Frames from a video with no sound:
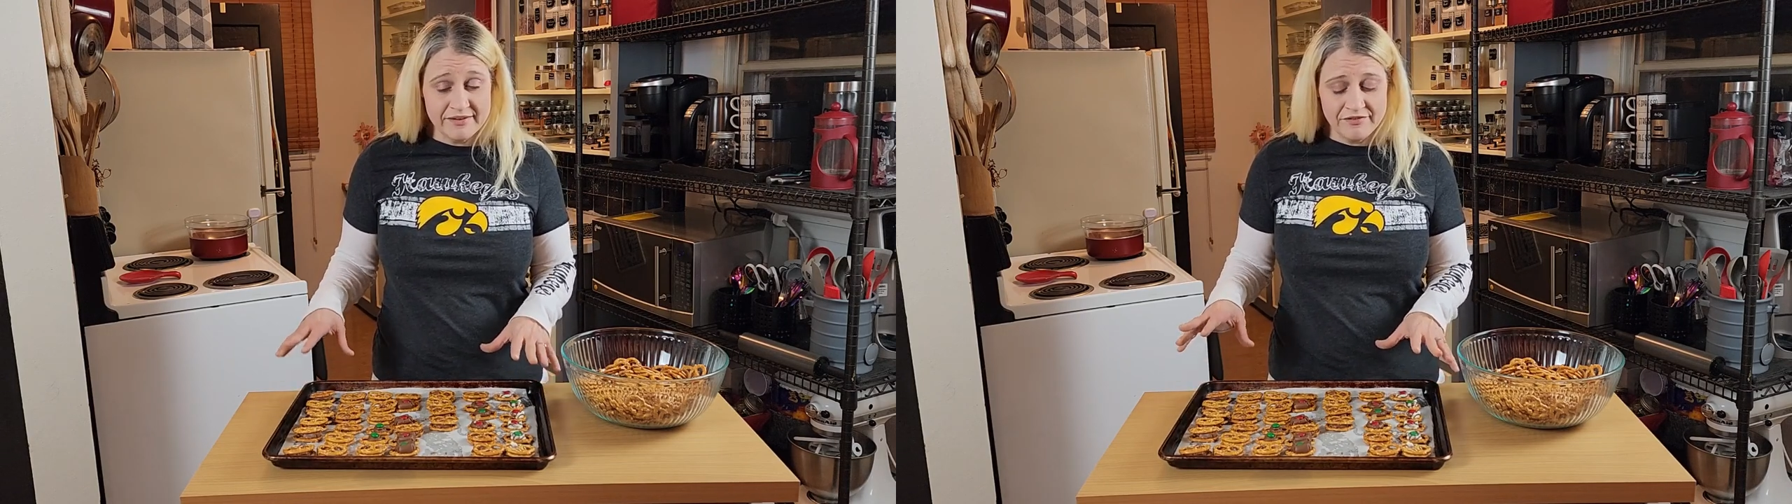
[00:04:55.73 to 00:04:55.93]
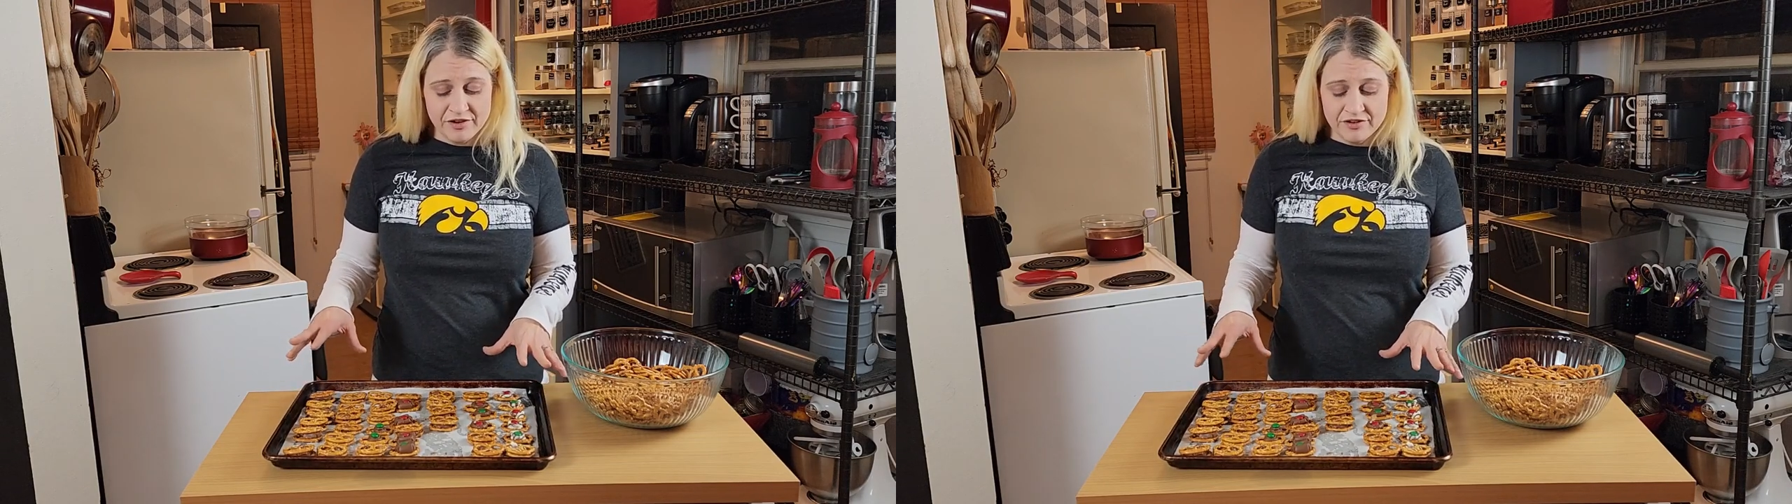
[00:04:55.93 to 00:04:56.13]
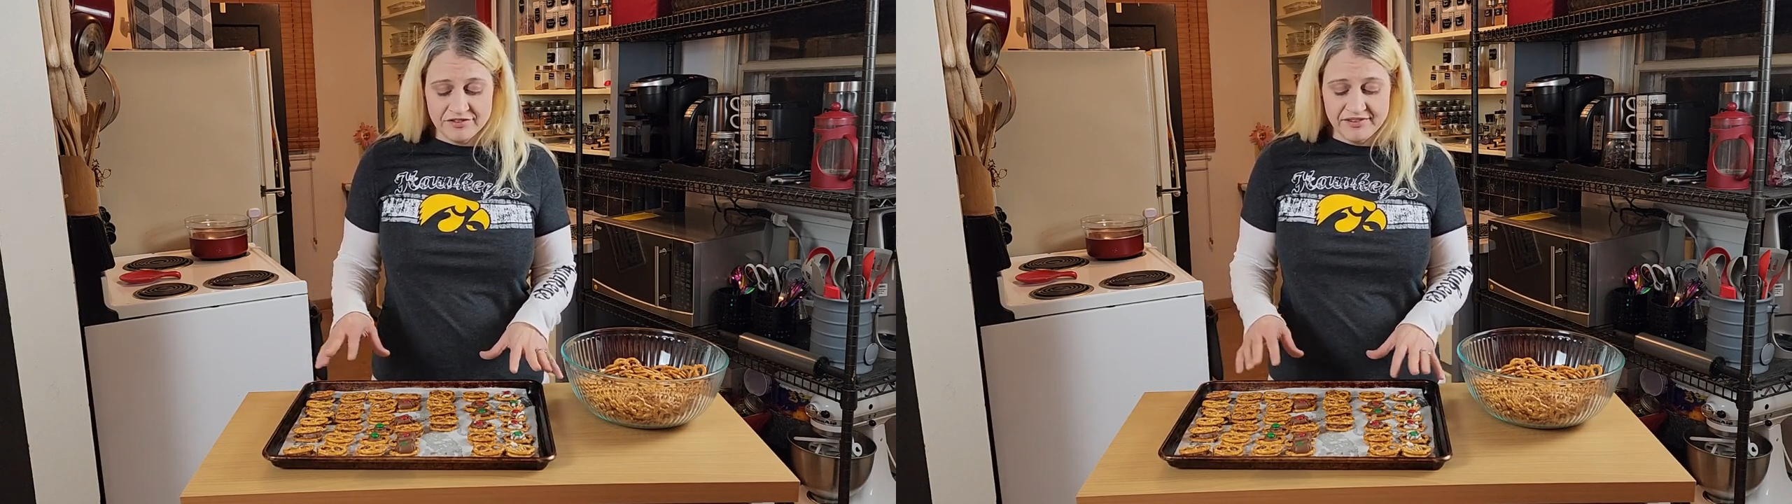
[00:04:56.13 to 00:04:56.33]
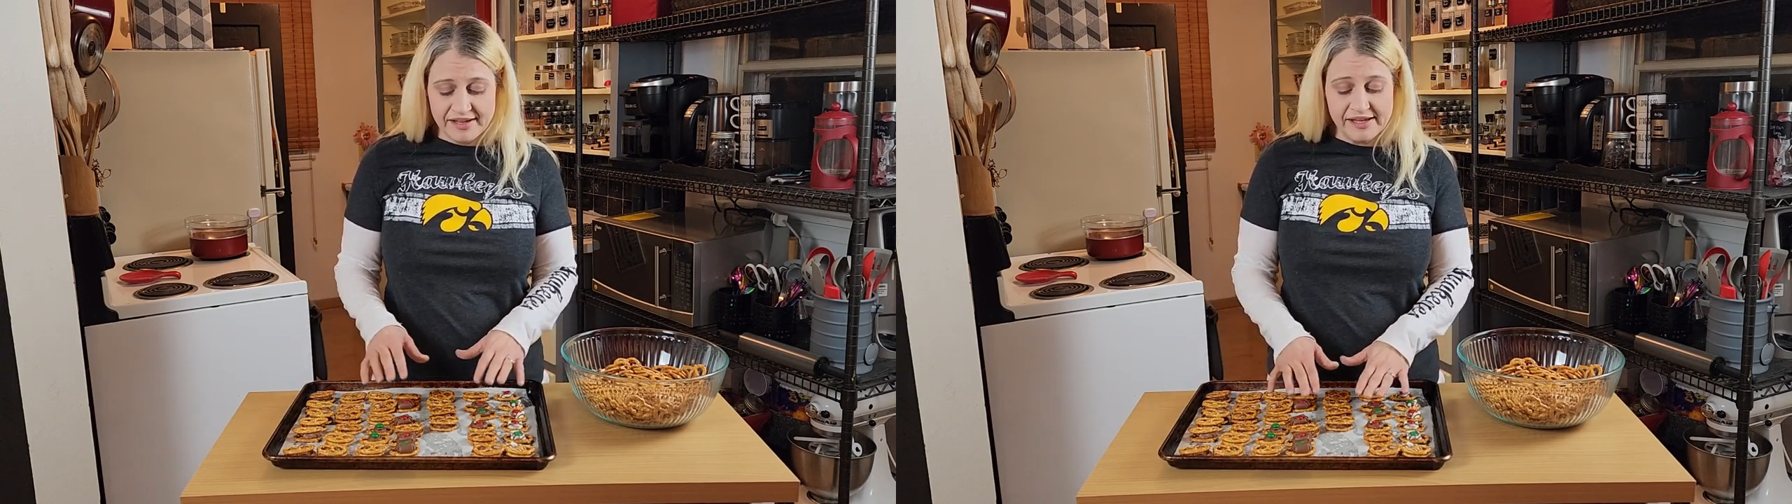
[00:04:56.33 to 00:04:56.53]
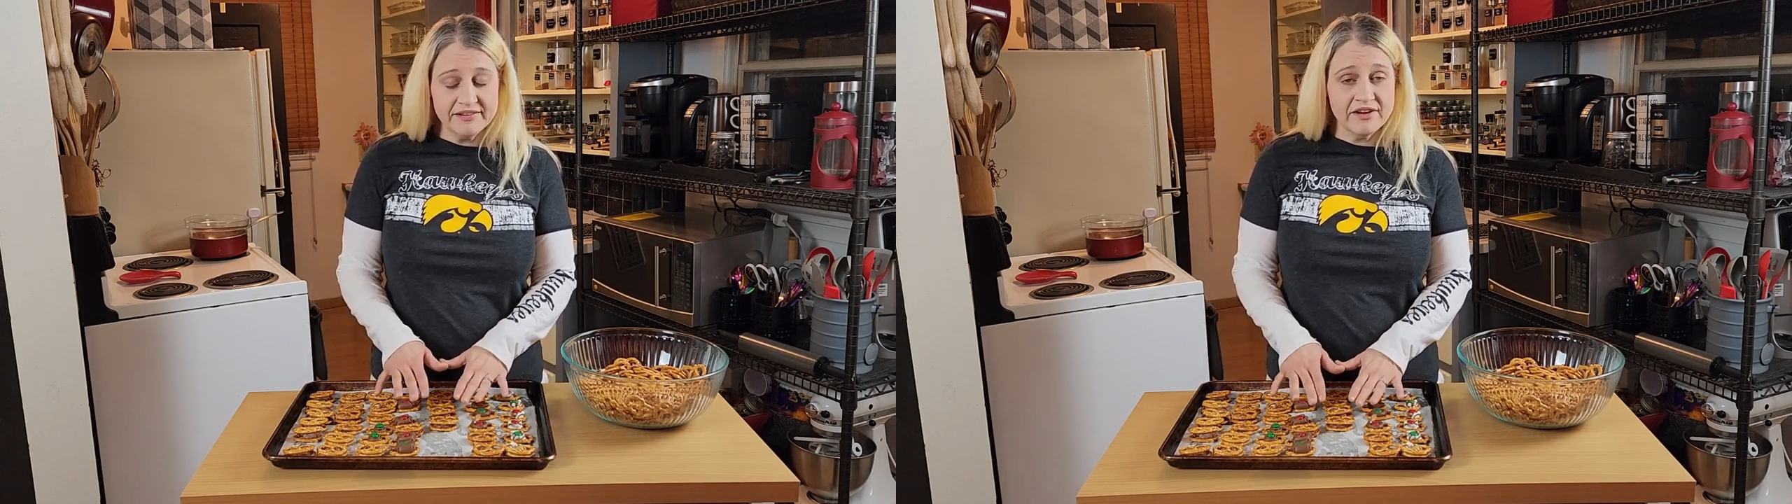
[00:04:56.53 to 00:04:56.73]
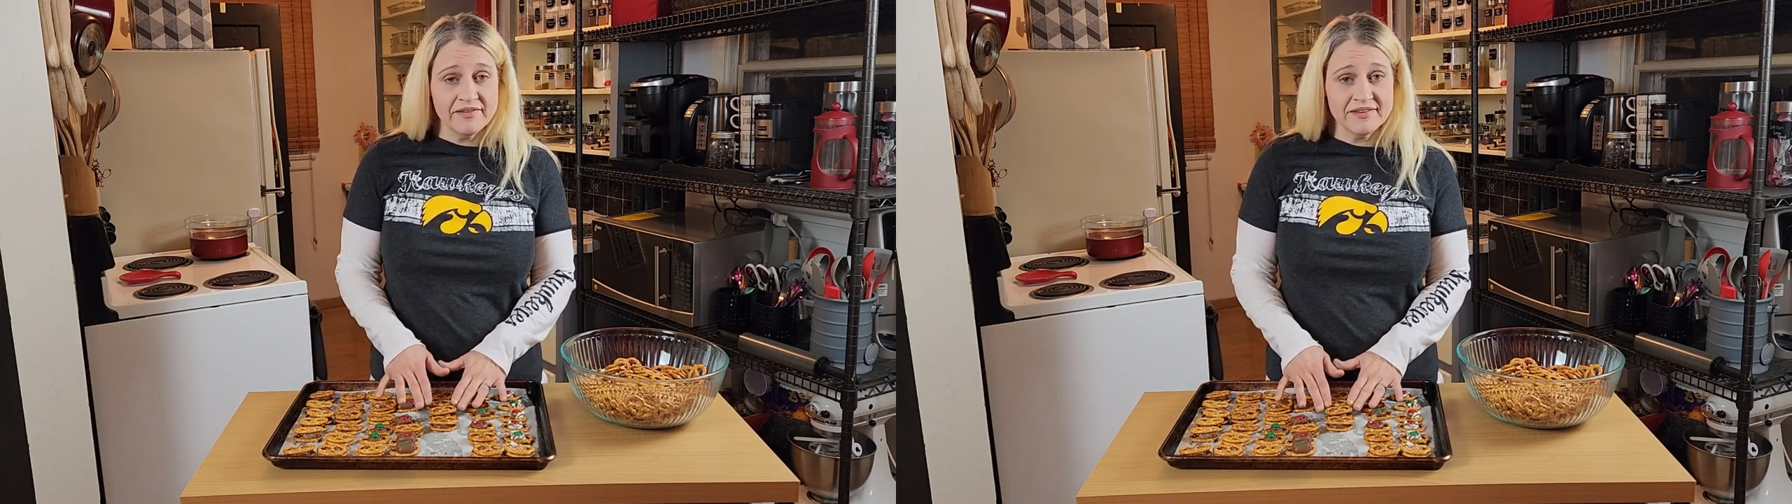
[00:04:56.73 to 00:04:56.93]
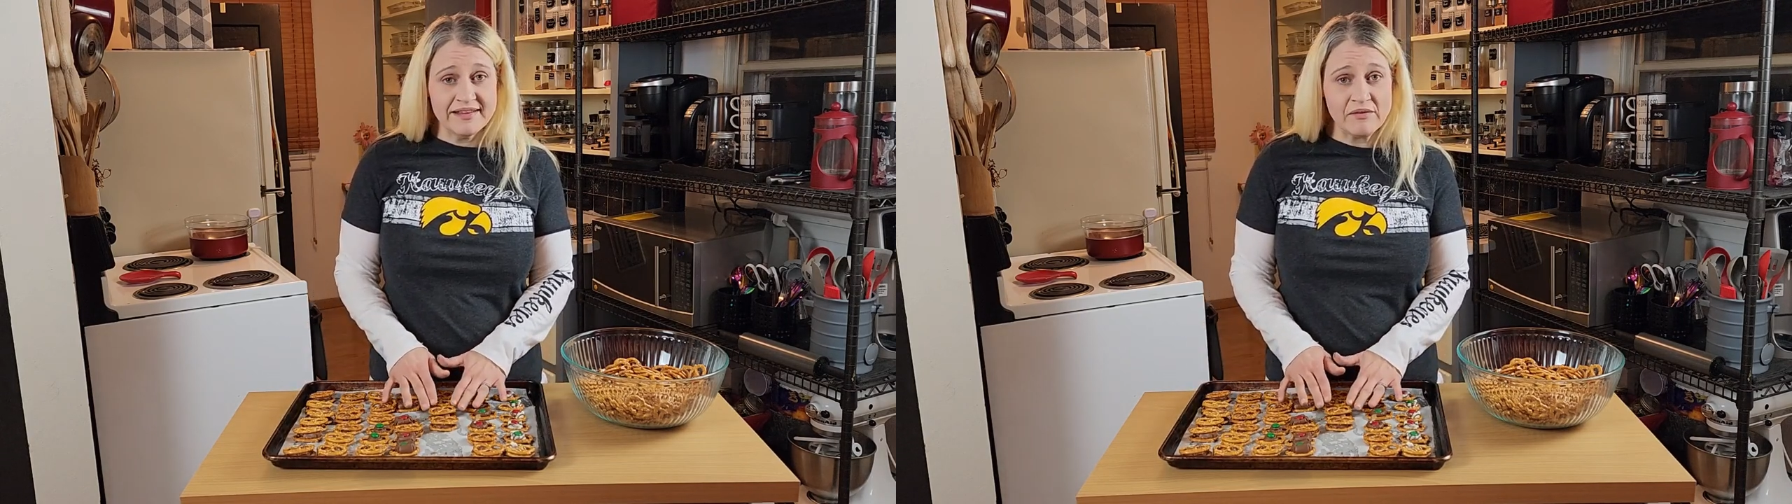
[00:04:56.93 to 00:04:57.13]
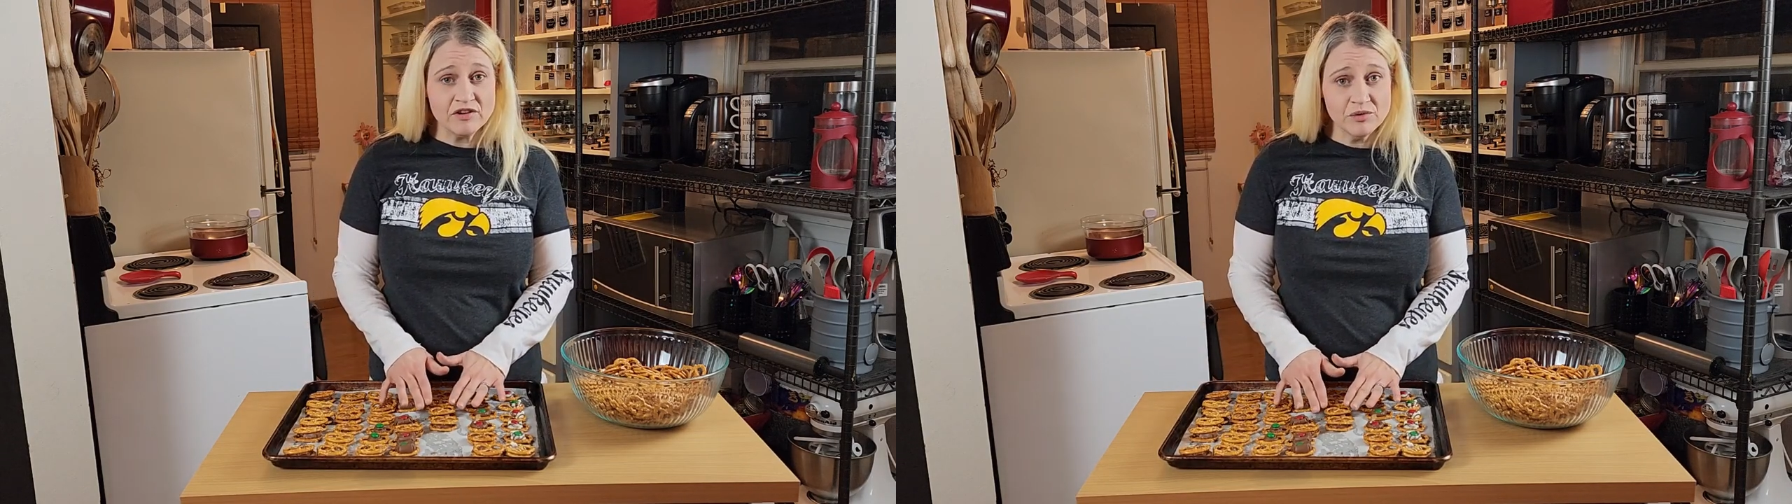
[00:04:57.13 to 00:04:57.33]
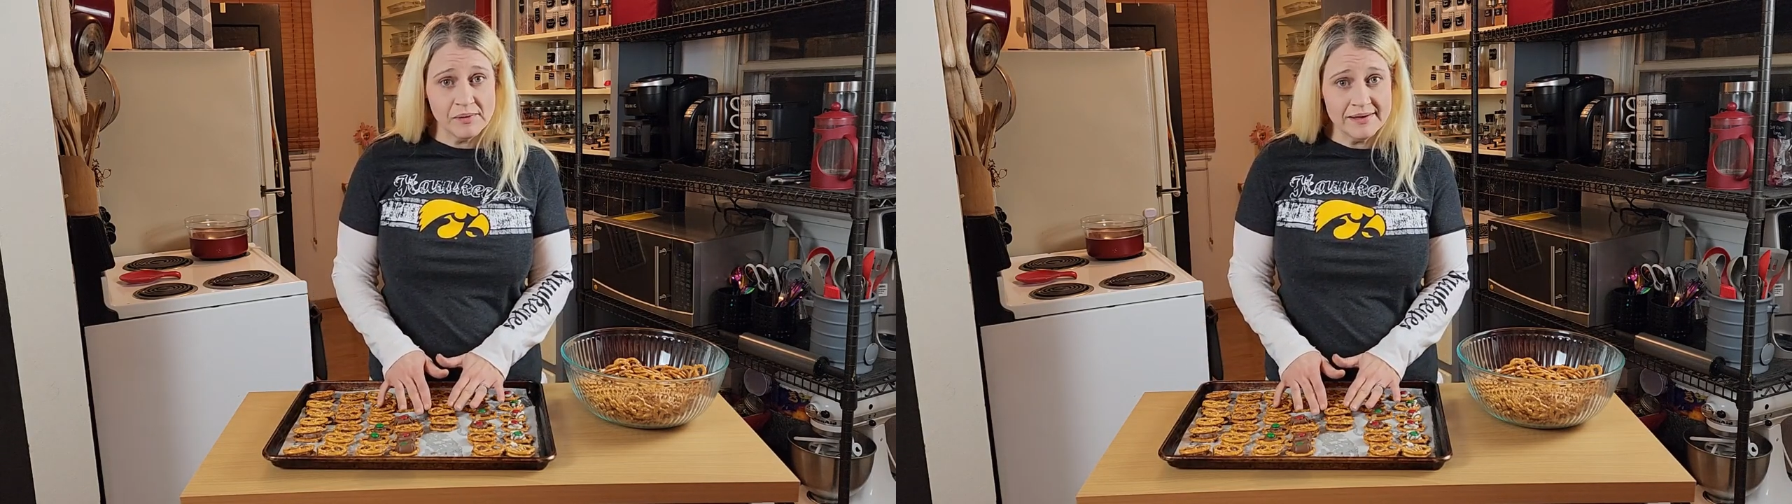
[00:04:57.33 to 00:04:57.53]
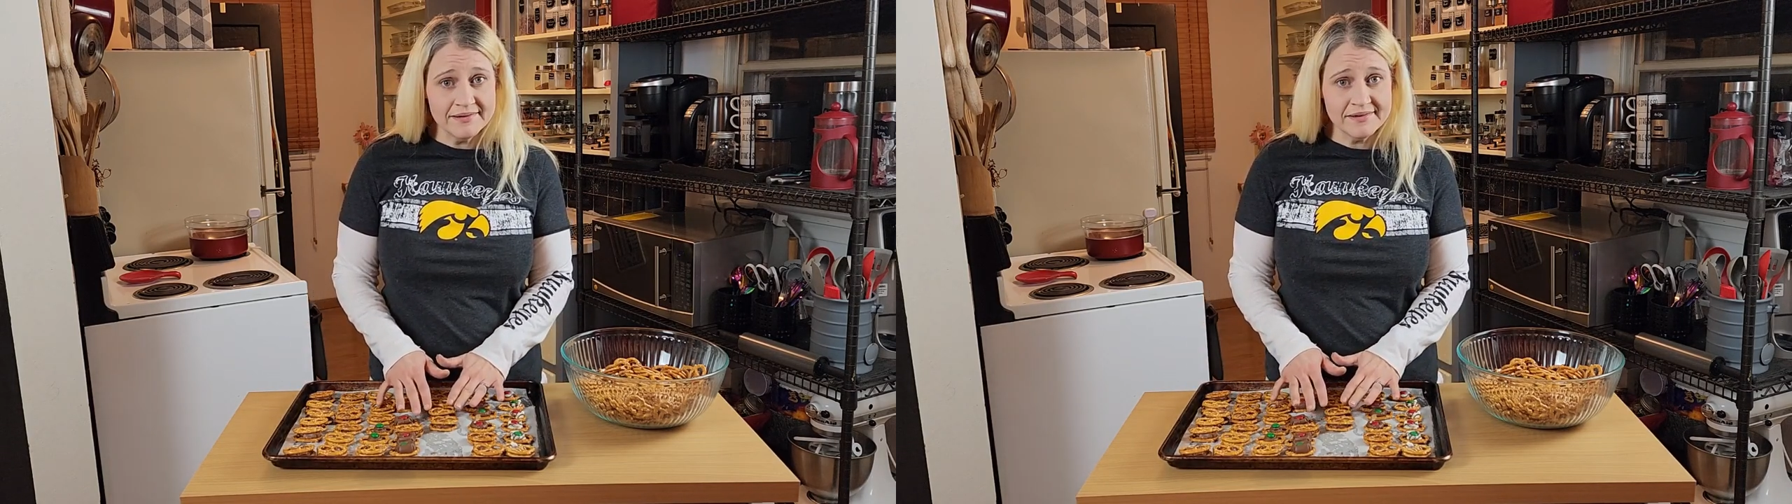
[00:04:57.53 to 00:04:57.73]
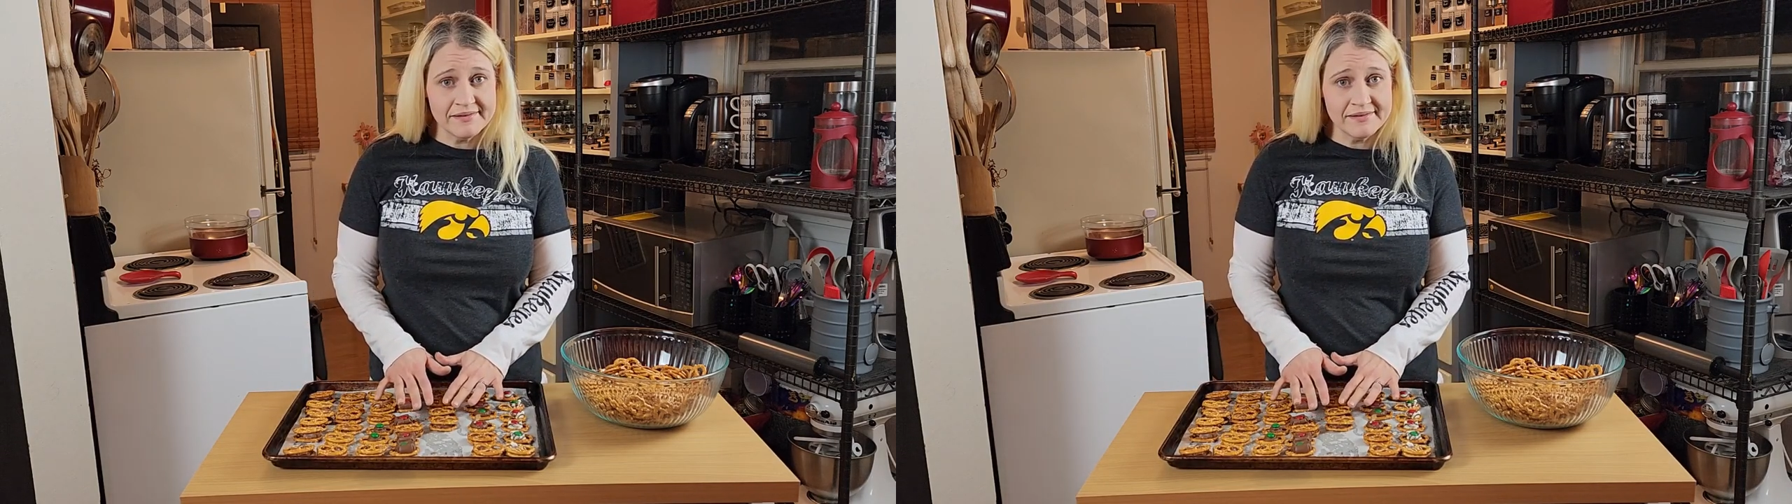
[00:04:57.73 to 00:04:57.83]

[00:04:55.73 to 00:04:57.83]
If there's heat on the sandwich ones,